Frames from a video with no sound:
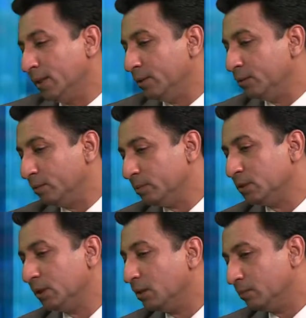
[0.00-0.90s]
I know they would
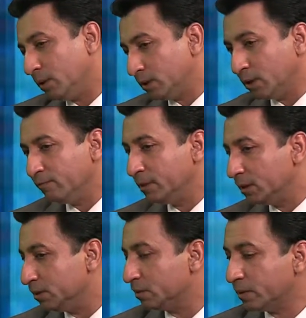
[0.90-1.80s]
say, well, government
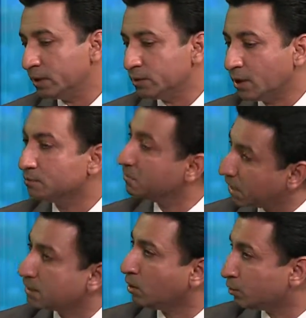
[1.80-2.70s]
doesn't create jobs.
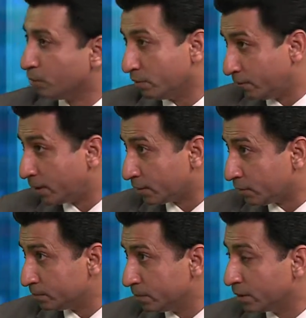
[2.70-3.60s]
That's also unfair,
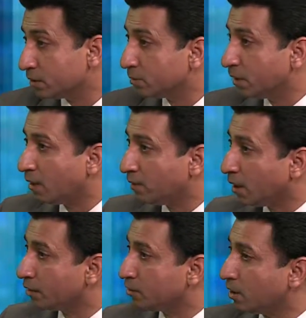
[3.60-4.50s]
though, because we have a
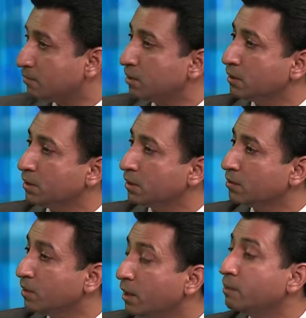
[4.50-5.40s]
lot of jobs here that are
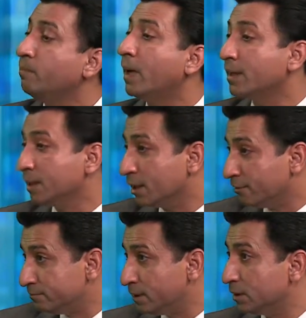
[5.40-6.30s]
created by the
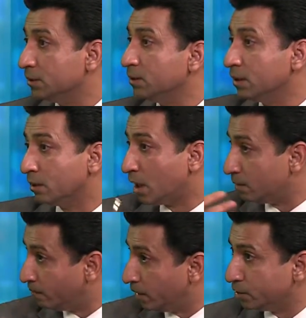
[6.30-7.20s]
government. They're
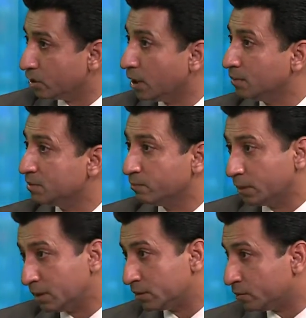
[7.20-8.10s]
high-paying jobs,
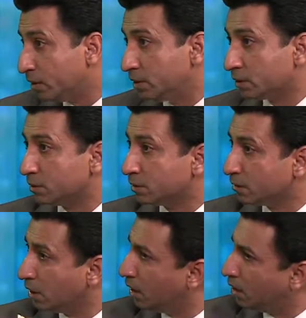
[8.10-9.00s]
whether it's research
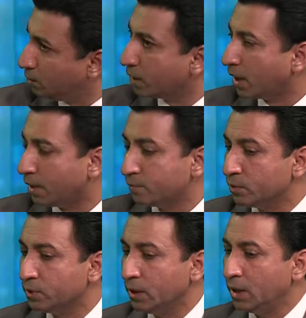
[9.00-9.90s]
or what have you.